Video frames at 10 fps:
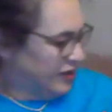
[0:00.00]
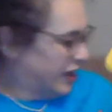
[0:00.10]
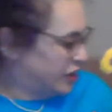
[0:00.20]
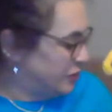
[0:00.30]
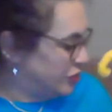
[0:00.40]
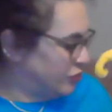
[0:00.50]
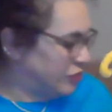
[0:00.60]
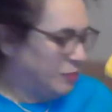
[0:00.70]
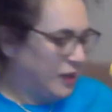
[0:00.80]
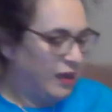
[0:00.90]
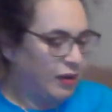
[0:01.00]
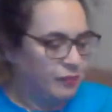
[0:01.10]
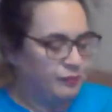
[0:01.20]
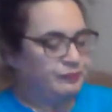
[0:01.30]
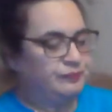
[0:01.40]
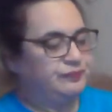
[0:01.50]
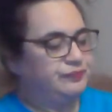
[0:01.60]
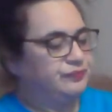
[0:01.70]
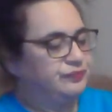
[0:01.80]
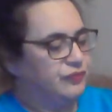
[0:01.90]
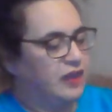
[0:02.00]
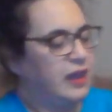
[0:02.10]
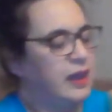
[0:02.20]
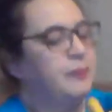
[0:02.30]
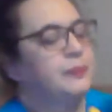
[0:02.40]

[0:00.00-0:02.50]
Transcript: Okay, should we do it with Bear? Okay.